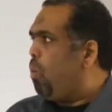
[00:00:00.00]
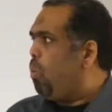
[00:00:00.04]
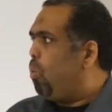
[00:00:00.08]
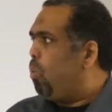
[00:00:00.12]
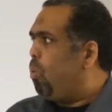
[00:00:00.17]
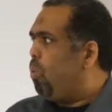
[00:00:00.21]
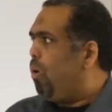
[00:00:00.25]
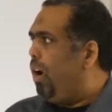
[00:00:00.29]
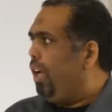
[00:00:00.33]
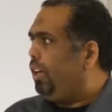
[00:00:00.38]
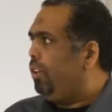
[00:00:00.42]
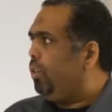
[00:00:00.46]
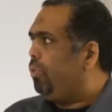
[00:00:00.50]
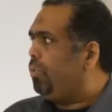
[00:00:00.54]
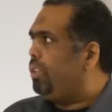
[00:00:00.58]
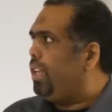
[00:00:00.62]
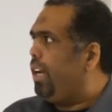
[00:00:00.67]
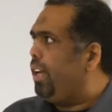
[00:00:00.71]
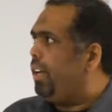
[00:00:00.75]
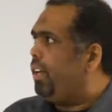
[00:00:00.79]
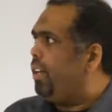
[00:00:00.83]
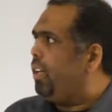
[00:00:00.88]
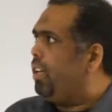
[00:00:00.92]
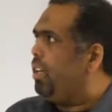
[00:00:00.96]
One of
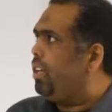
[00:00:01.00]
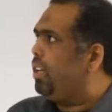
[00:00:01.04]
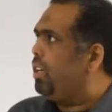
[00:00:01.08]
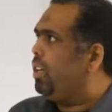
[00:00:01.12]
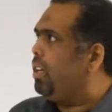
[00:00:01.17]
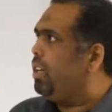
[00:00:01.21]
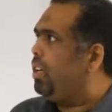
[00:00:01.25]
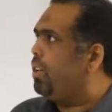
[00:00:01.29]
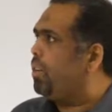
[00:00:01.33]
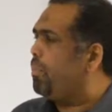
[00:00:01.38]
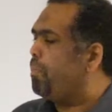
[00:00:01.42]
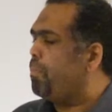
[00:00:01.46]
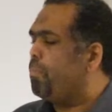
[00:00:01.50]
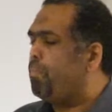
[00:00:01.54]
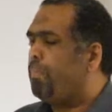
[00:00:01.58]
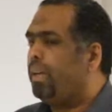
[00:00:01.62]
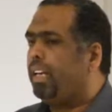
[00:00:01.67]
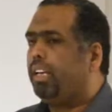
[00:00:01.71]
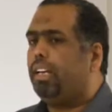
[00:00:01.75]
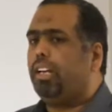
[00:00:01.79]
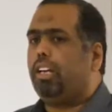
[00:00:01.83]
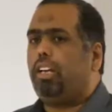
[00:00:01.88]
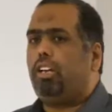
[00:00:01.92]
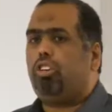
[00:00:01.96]
the
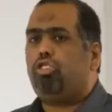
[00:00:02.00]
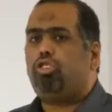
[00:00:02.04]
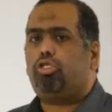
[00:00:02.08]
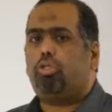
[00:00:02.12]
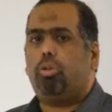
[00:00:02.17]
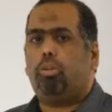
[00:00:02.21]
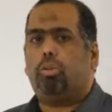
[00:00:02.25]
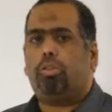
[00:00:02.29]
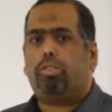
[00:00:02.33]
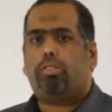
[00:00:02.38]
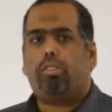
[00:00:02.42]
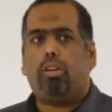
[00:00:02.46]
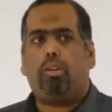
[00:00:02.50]
big issues,